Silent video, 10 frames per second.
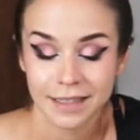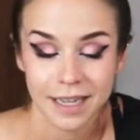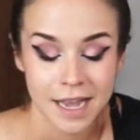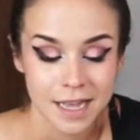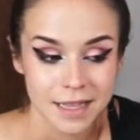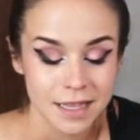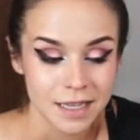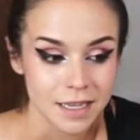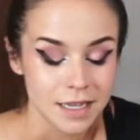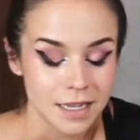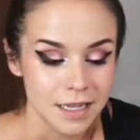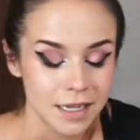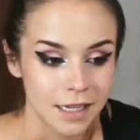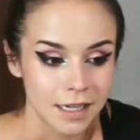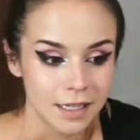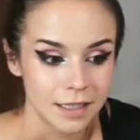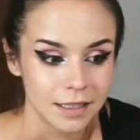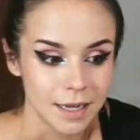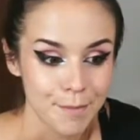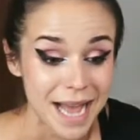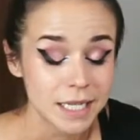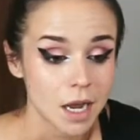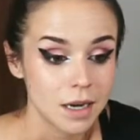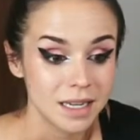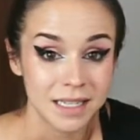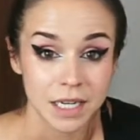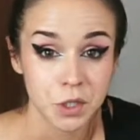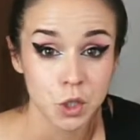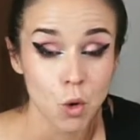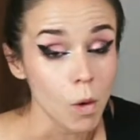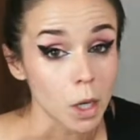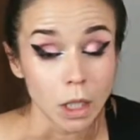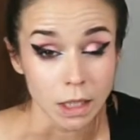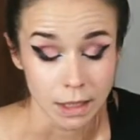and the mascot is a squirrel.